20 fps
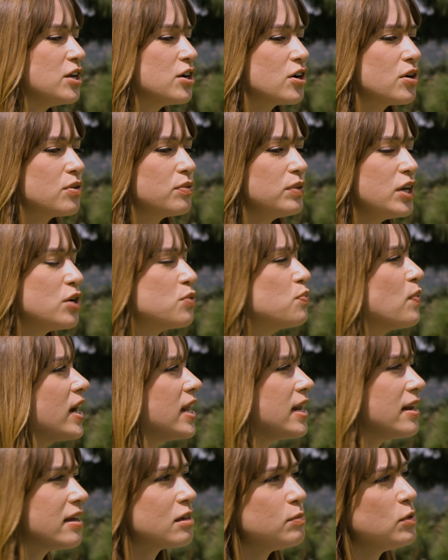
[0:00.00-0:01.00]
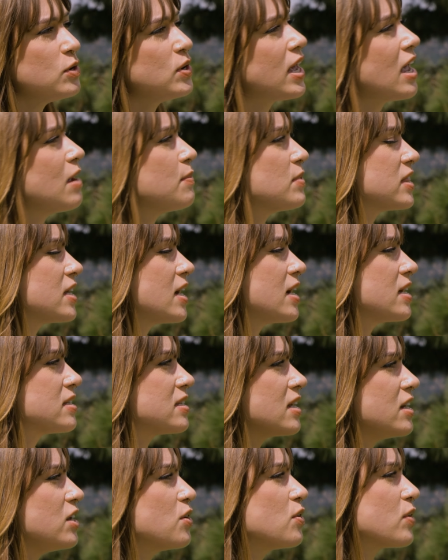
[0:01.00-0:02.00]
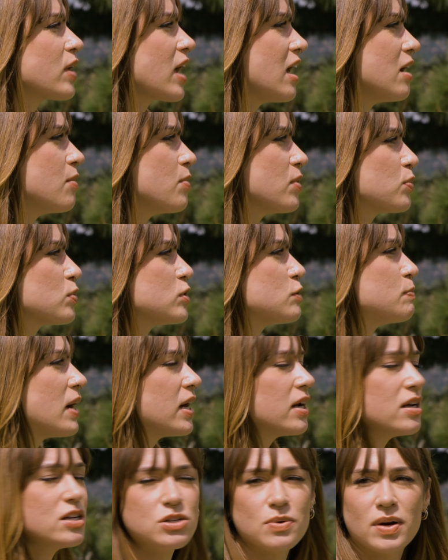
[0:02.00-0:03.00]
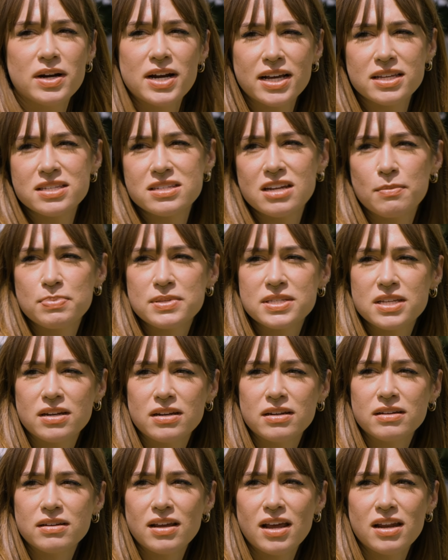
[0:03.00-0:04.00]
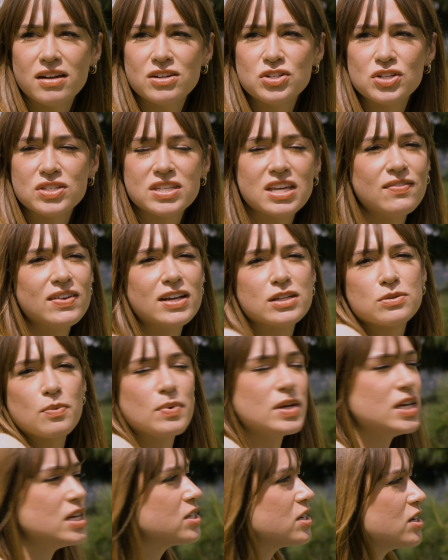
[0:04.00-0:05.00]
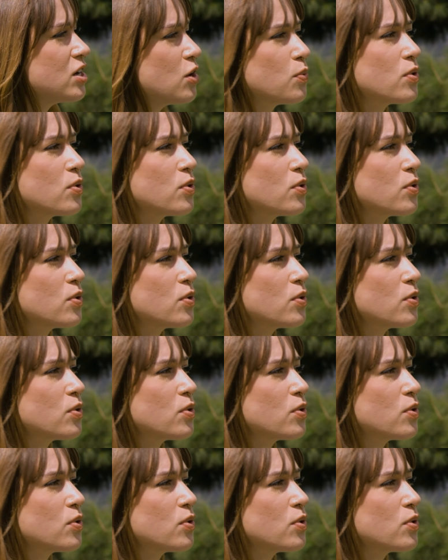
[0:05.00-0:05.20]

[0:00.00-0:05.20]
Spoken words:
you're ready to communicate with us and you're okay with responding to our next steps and just giving us what we need to know.